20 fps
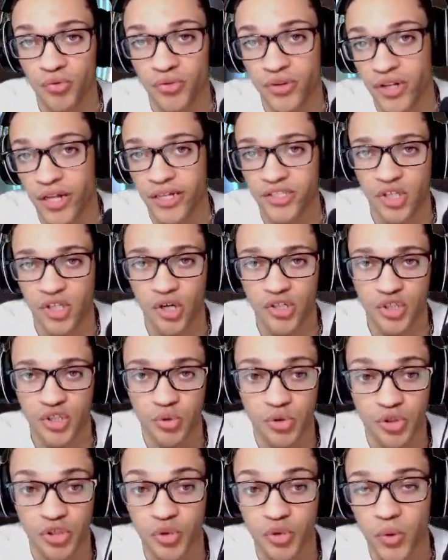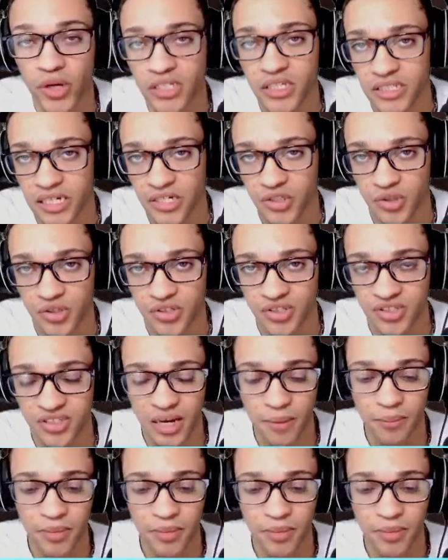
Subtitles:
then that's also a good way to satchel on the site.